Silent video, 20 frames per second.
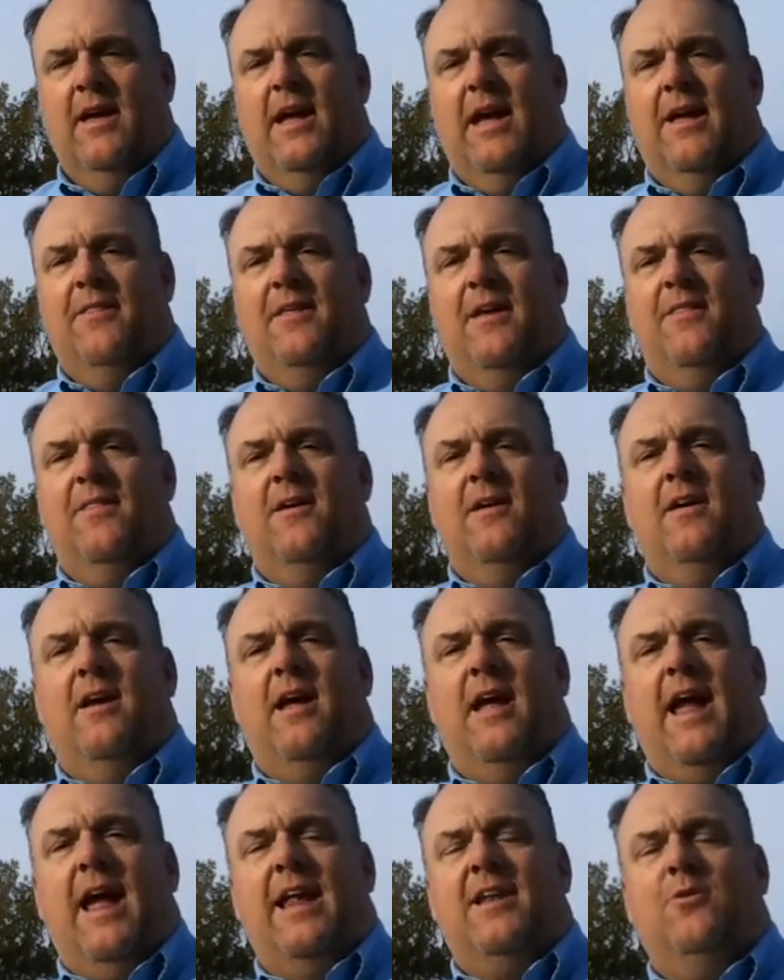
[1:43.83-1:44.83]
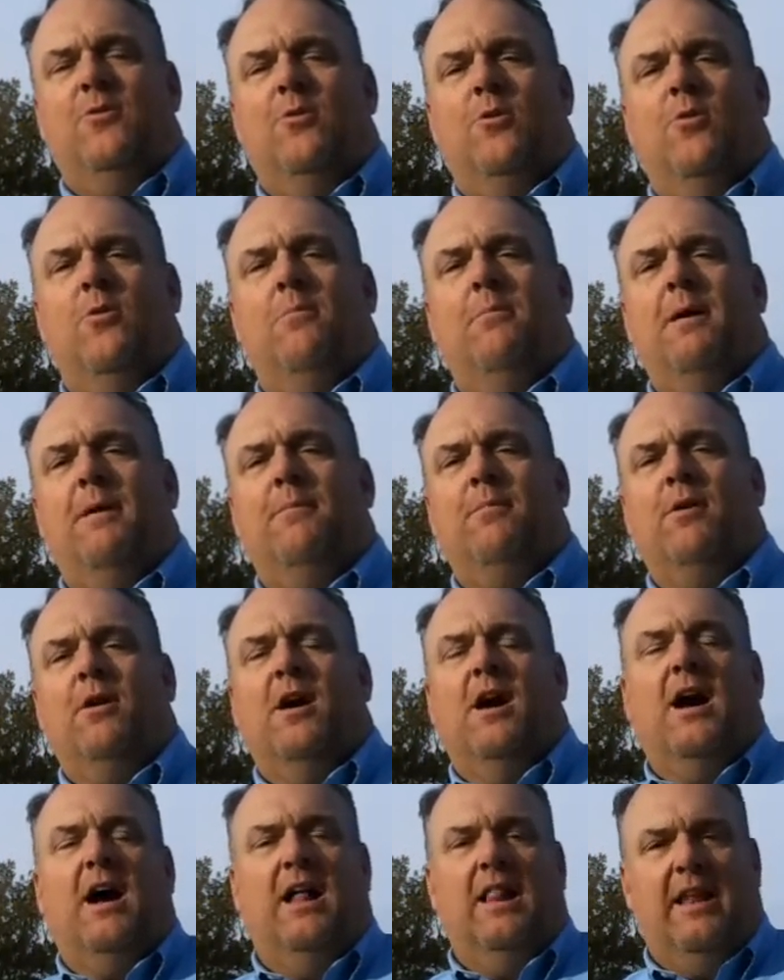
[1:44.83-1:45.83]
and then the annual member
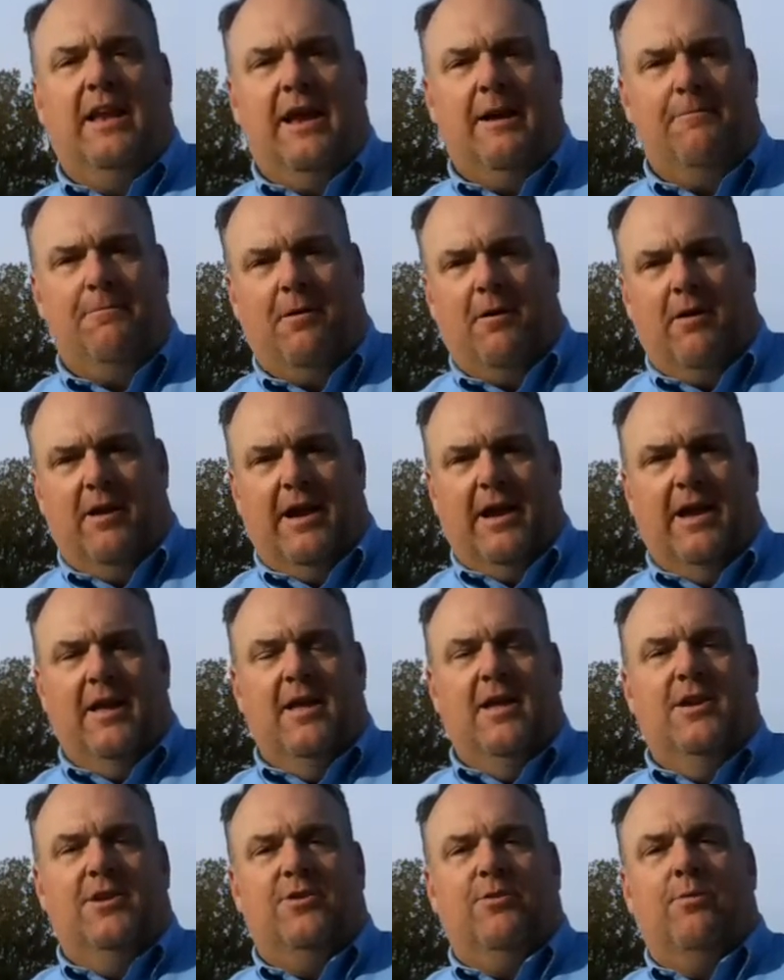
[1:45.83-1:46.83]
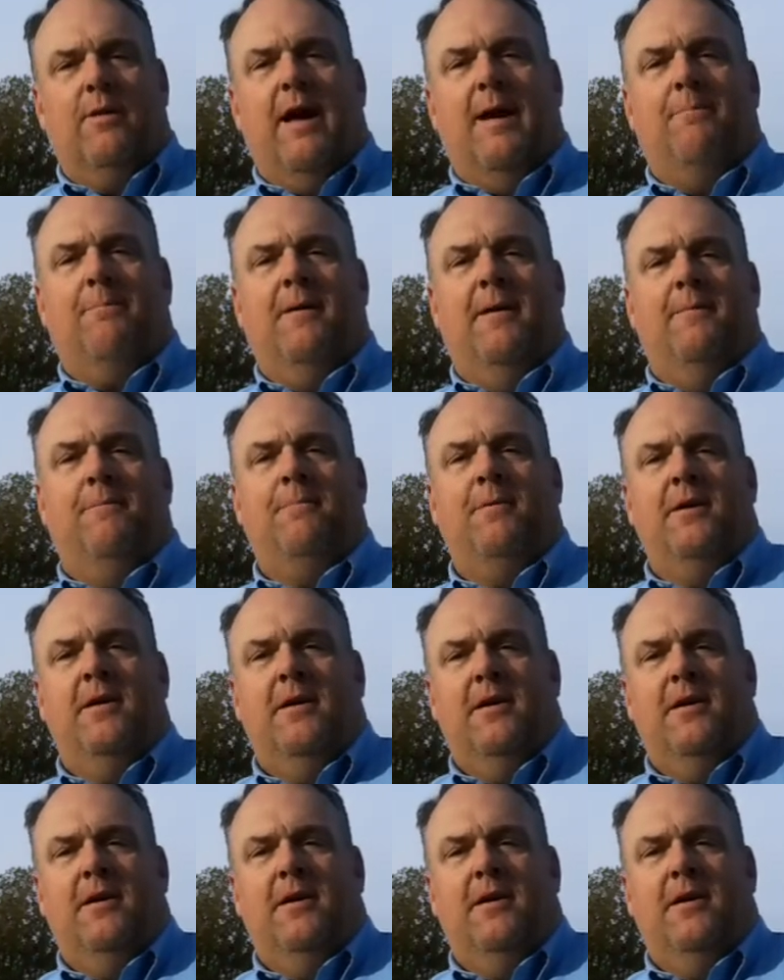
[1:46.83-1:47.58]
holiday party to wrap up